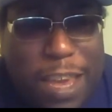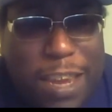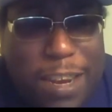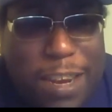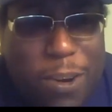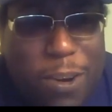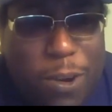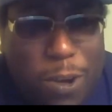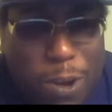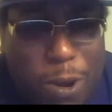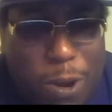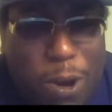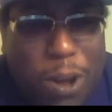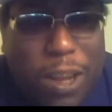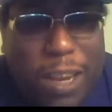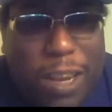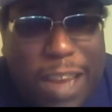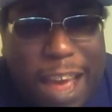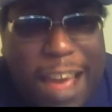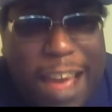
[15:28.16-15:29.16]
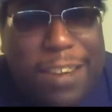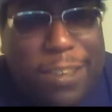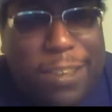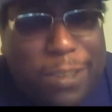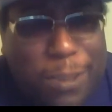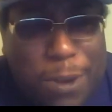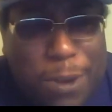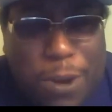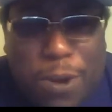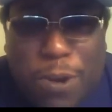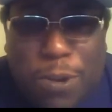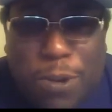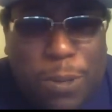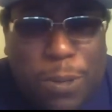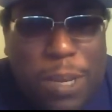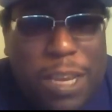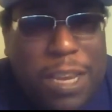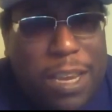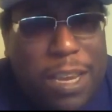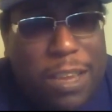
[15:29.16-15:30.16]
And all that. So
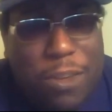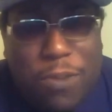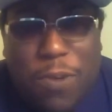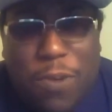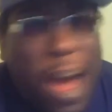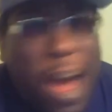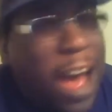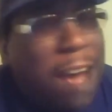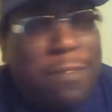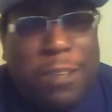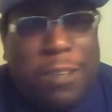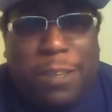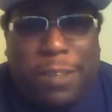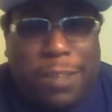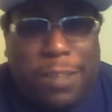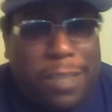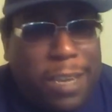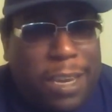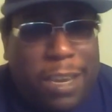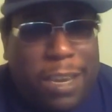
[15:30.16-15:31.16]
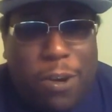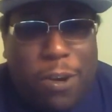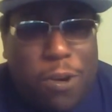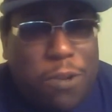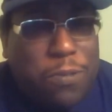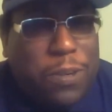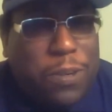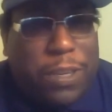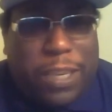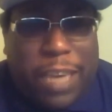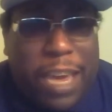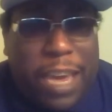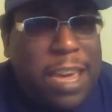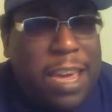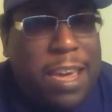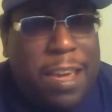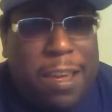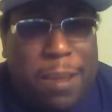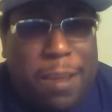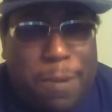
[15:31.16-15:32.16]
you obviously
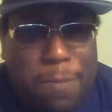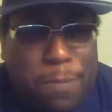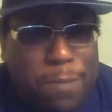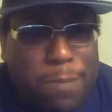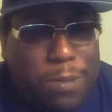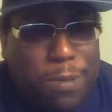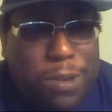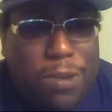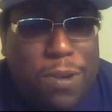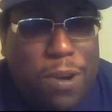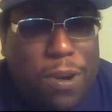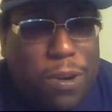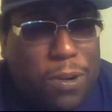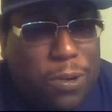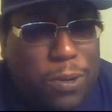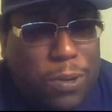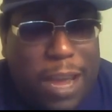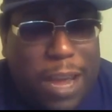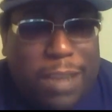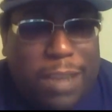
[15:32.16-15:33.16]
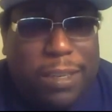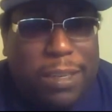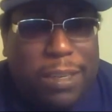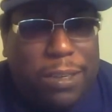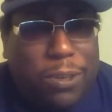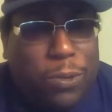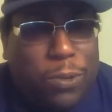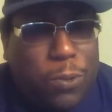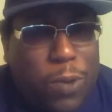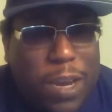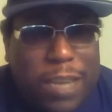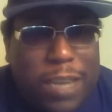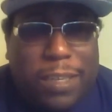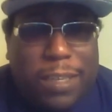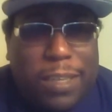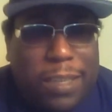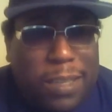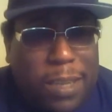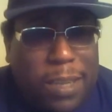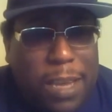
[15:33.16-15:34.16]
overcame, you know, that
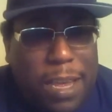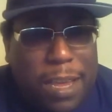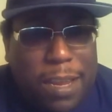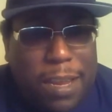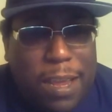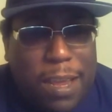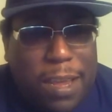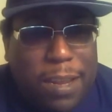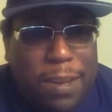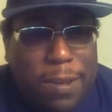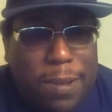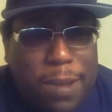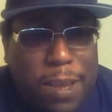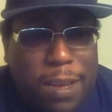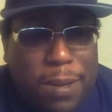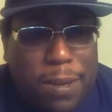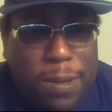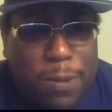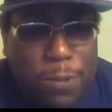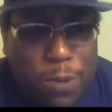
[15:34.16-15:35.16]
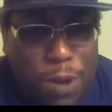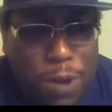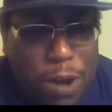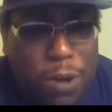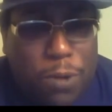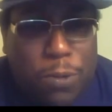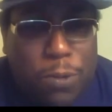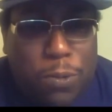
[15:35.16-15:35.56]
situation and you know,